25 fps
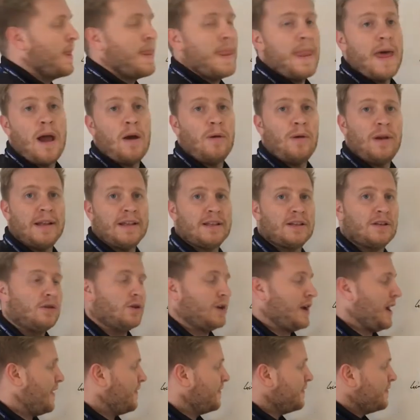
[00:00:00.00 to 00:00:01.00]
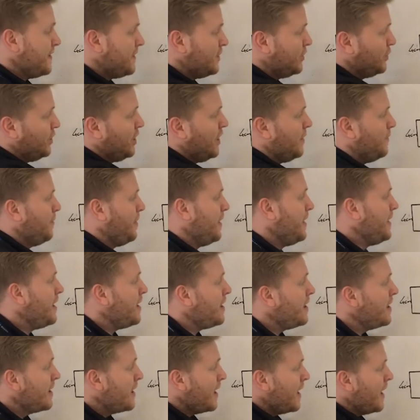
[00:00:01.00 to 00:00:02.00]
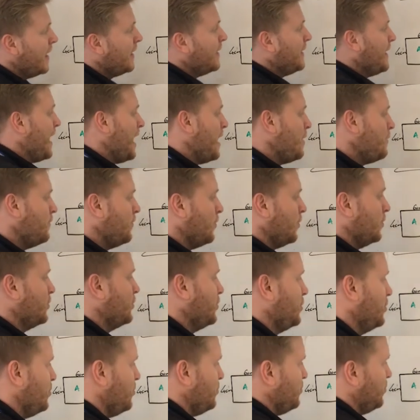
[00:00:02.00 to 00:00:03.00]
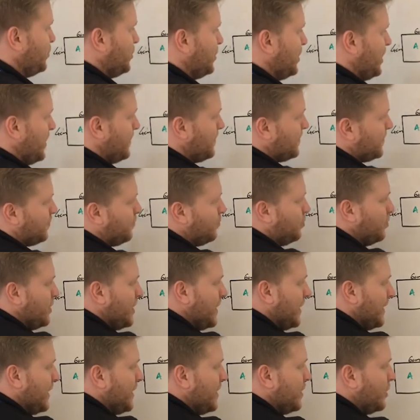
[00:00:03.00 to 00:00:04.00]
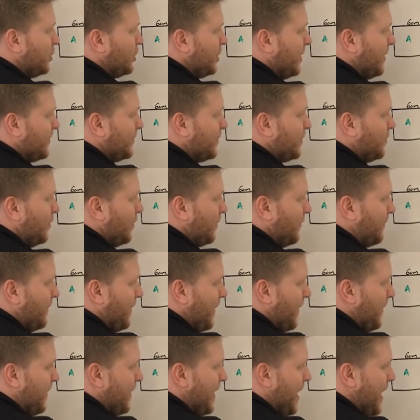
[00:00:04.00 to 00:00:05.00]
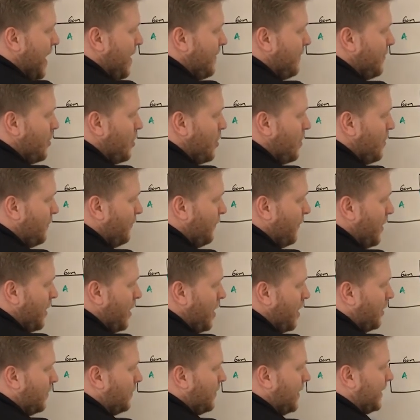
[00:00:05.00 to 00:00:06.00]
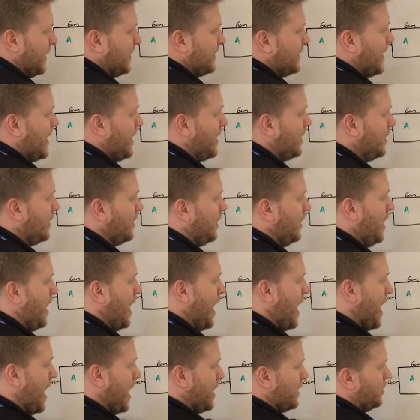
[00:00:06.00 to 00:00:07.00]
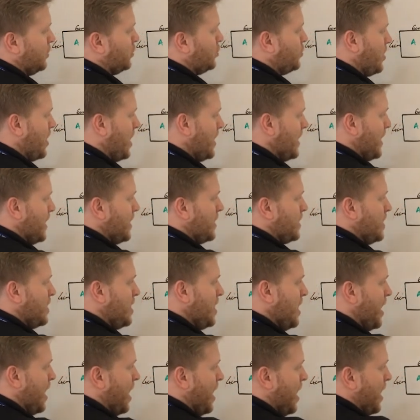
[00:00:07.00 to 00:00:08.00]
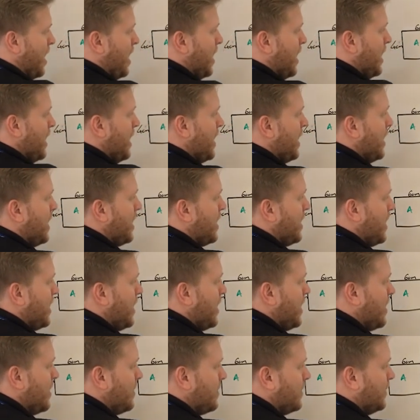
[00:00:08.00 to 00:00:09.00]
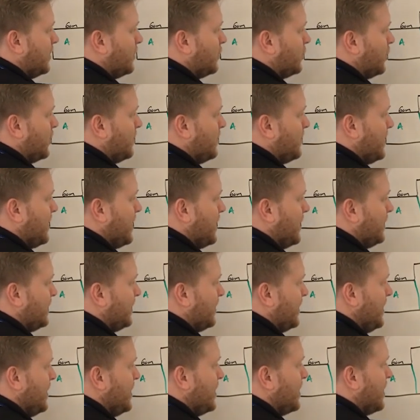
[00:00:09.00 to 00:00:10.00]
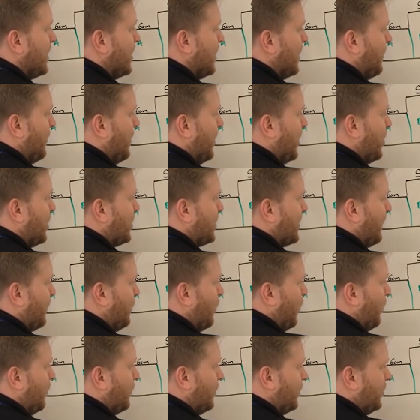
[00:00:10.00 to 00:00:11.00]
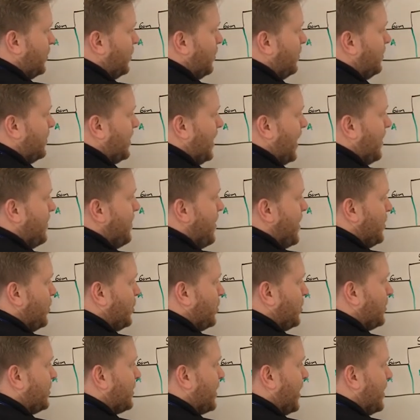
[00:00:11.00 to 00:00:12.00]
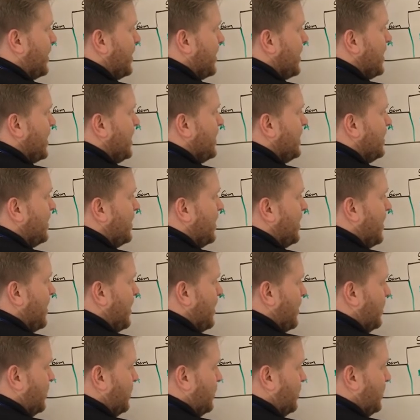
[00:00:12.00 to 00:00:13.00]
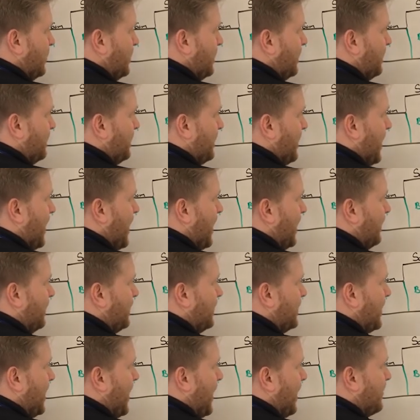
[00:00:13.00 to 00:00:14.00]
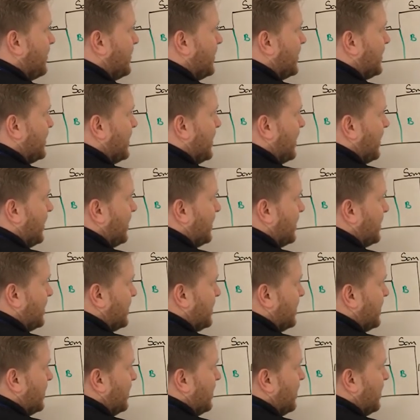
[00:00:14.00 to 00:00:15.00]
Now let's look at this shape here. Again, we've got 2 shapes. Break it into shapes you know to find the area of. A rectangle and a triangle. A here is going to be easy because I've got the 2 dimensions I need. So it's 5 times 6,